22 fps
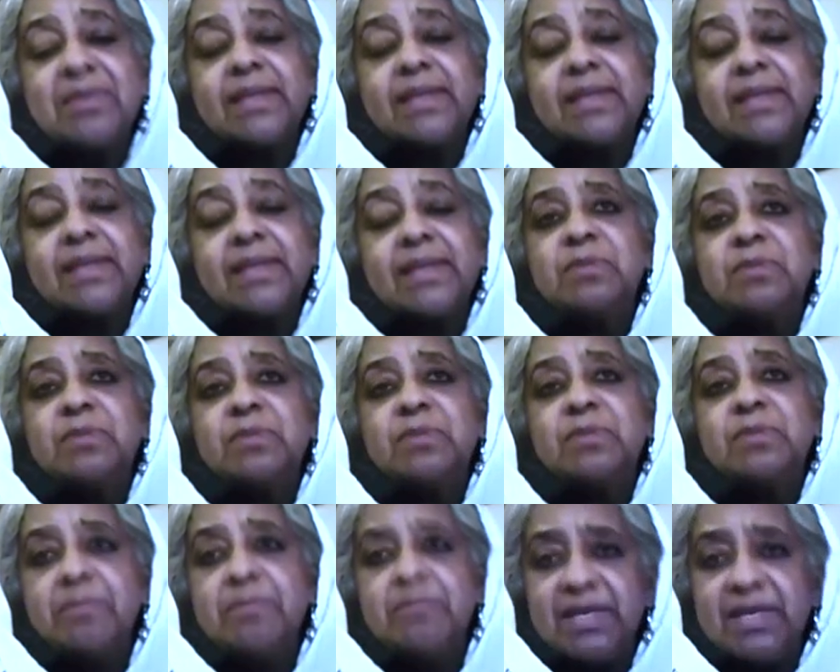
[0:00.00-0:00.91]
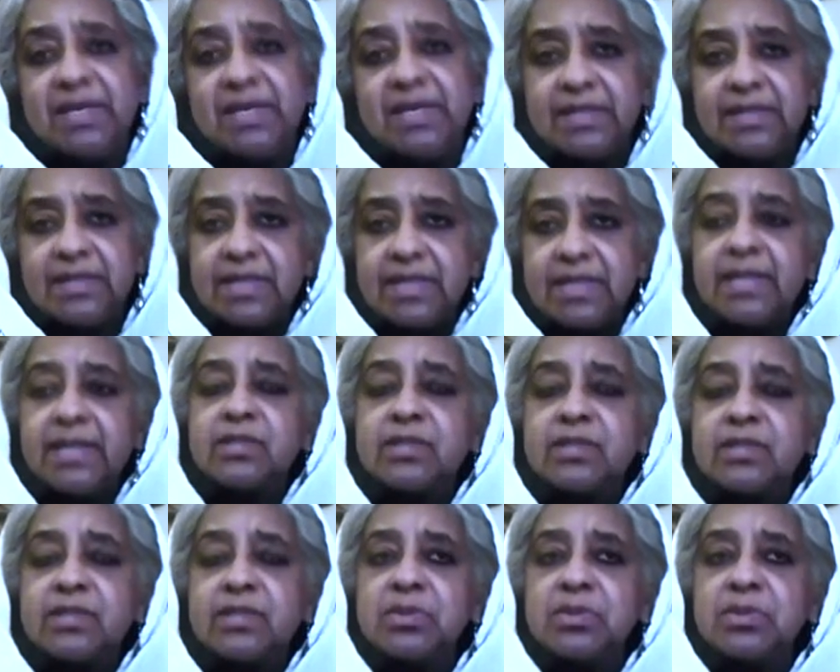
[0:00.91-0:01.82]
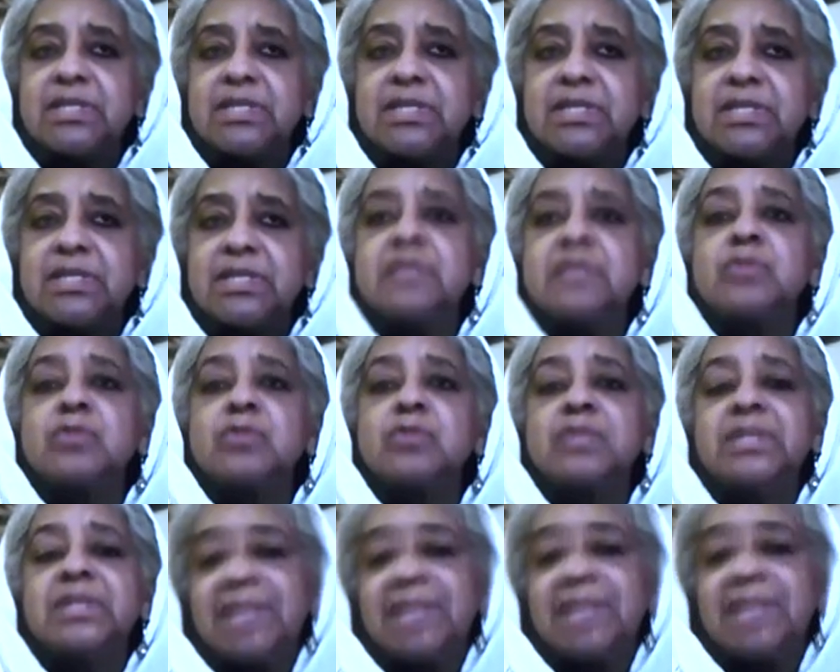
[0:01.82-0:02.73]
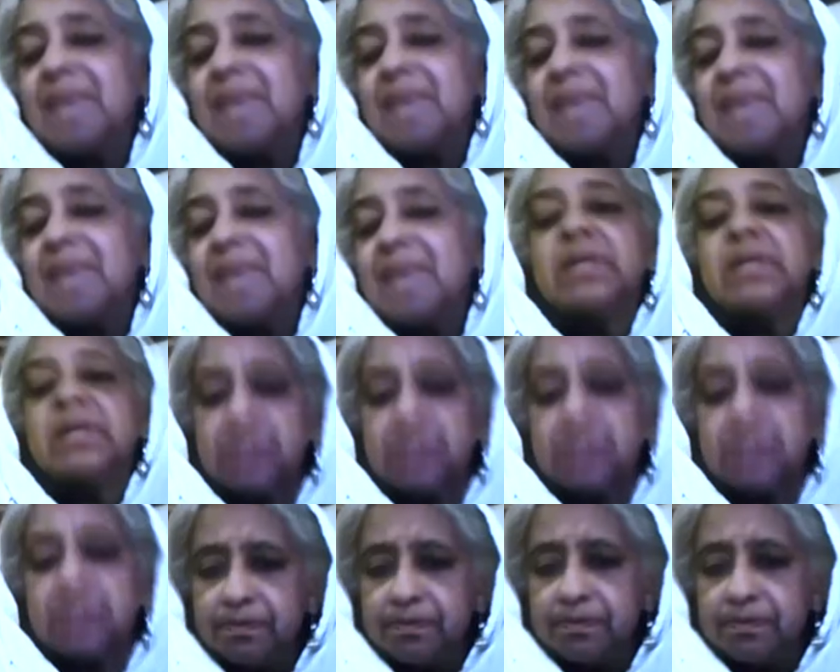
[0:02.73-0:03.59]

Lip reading: It has been an amazing thing. So it doesn't really take much